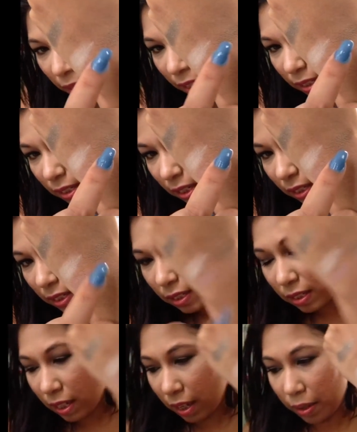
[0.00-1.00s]
that's it
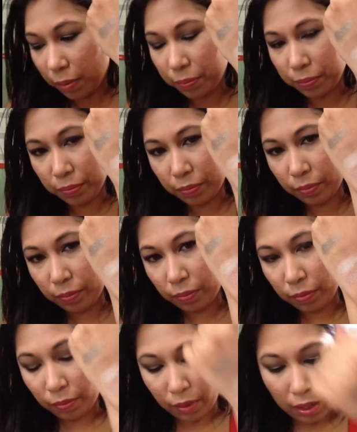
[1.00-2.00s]
there.
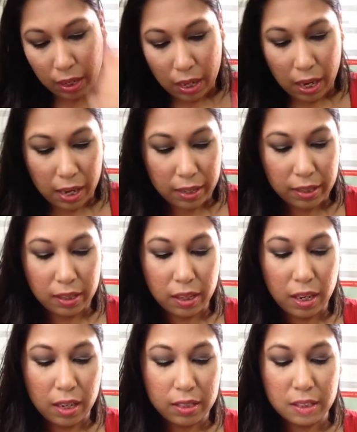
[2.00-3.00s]
And then the
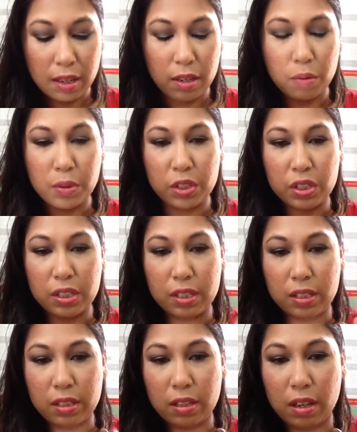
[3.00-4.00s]
last color, which is the
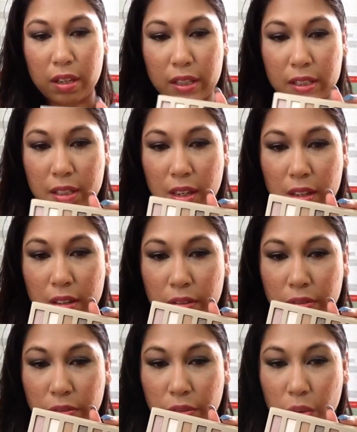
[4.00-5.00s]
darkest color
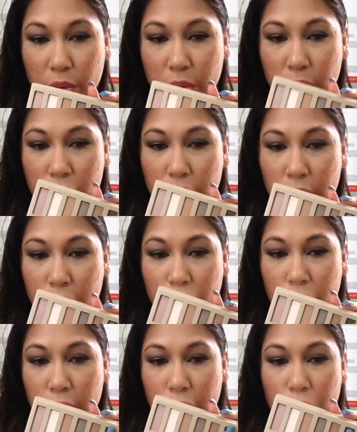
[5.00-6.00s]
for
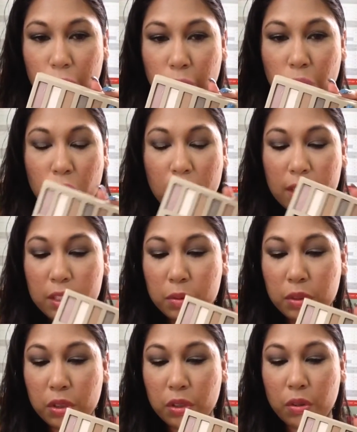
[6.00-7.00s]
more or less
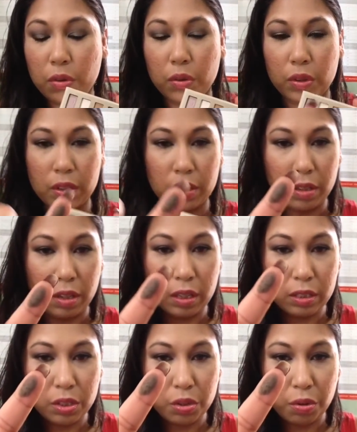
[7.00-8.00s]
what you'll call
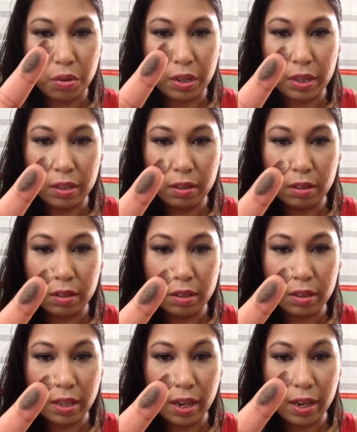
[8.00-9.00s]
contouring
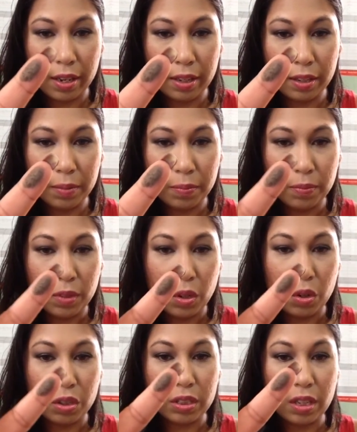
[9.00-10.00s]
the eye
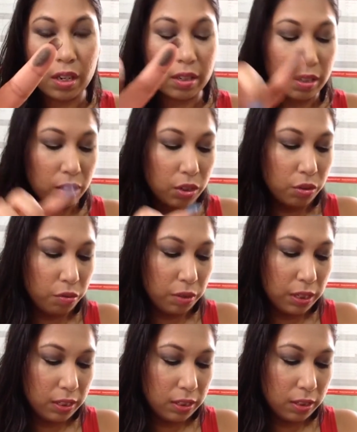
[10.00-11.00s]
or darkening the
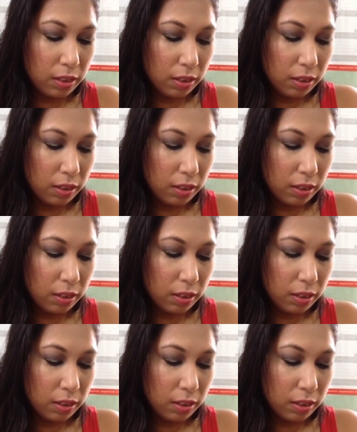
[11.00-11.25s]
crease.